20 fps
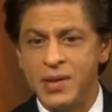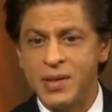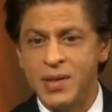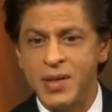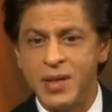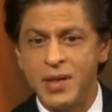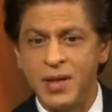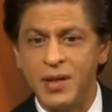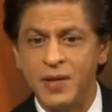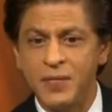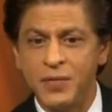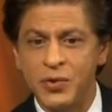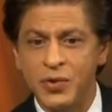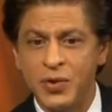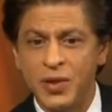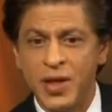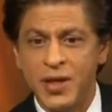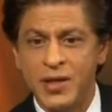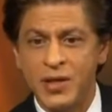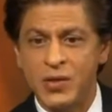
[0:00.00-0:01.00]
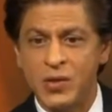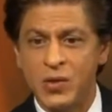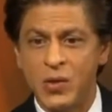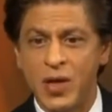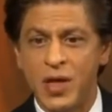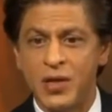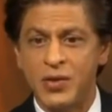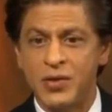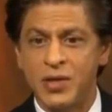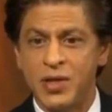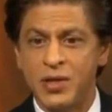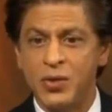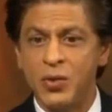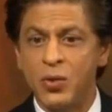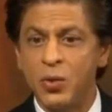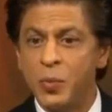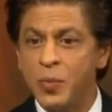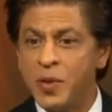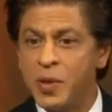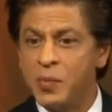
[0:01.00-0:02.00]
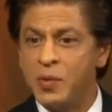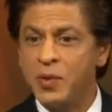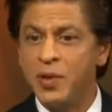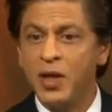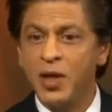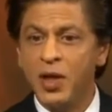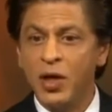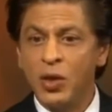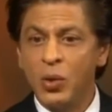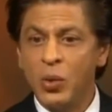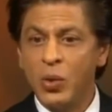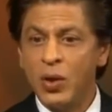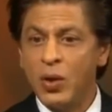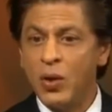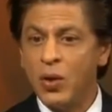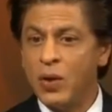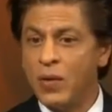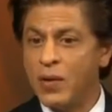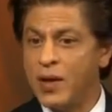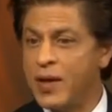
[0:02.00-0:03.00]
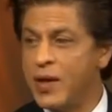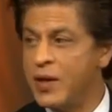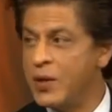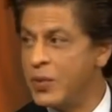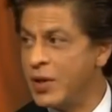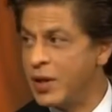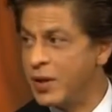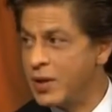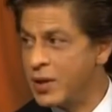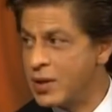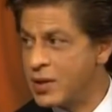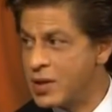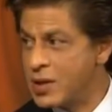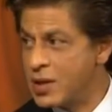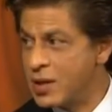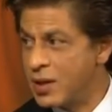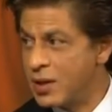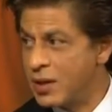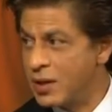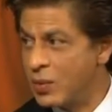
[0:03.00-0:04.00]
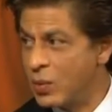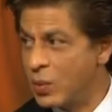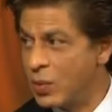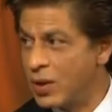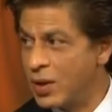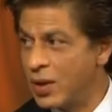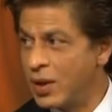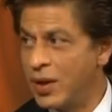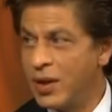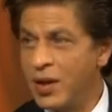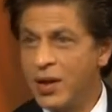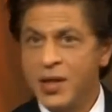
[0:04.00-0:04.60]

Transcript: See, individually, I just thought I should just go to people who are already doing this work.